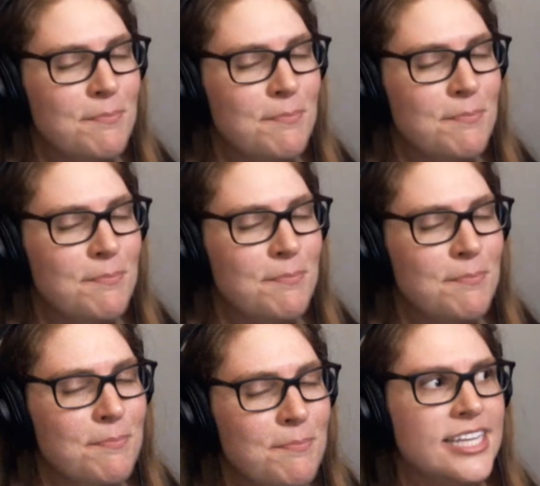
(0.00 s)

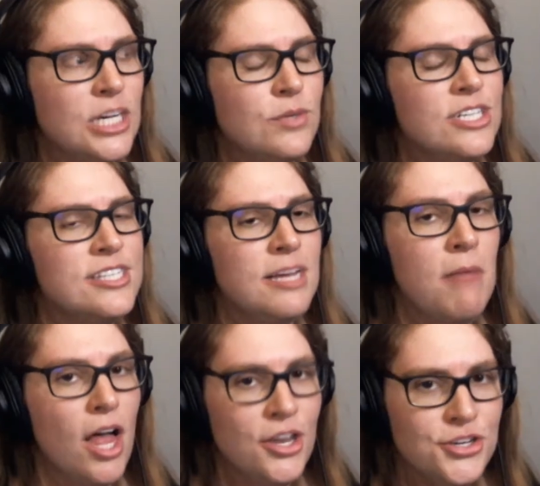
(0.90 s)
noticed there were some
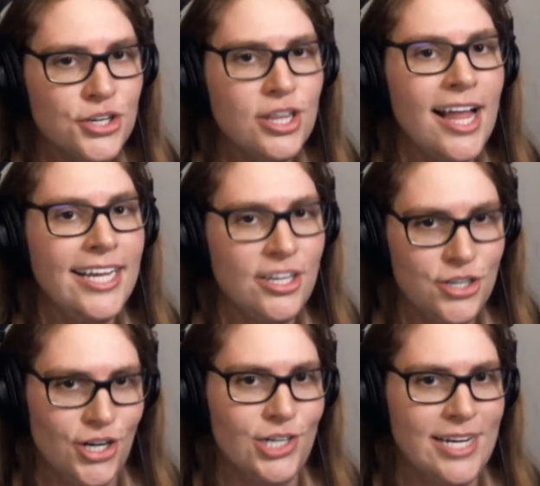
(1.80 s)
underlying
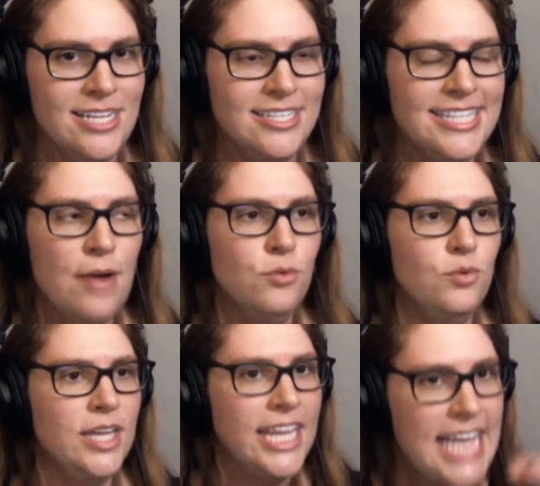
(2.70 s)
currents that
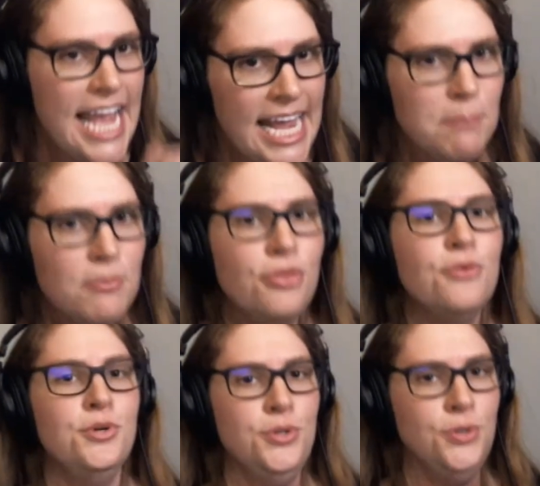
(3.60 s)
really came
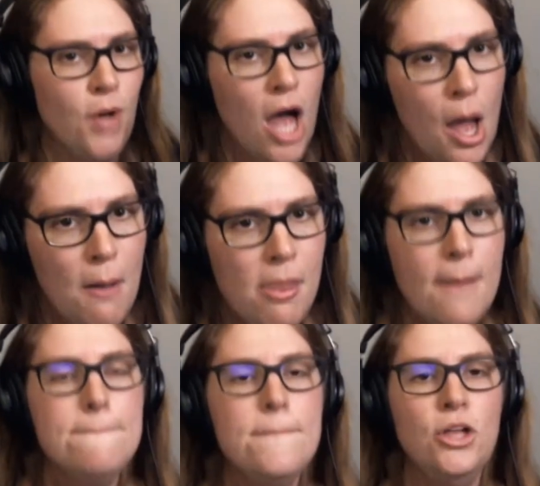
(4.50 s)
through
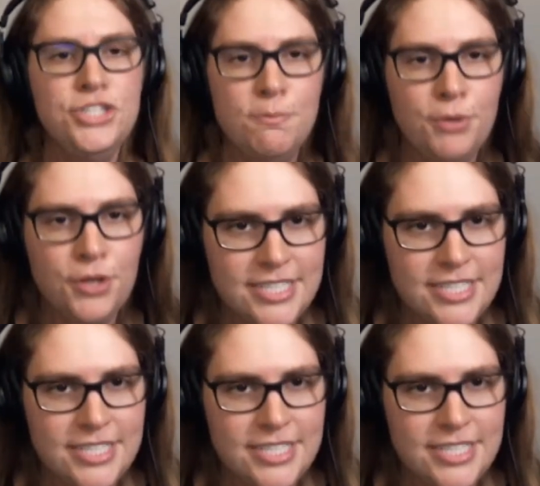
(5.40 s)
multiple